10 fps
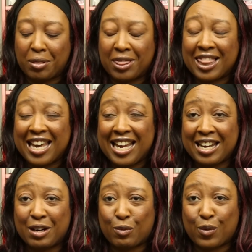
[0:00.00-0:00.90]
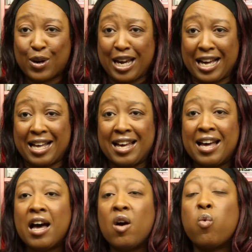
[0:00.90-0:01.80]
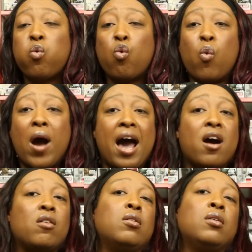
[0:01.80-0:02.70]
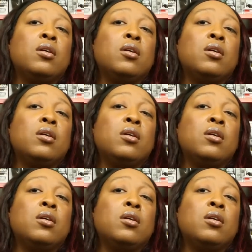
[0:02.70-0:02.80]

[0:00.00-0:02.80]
plated ring. Wow.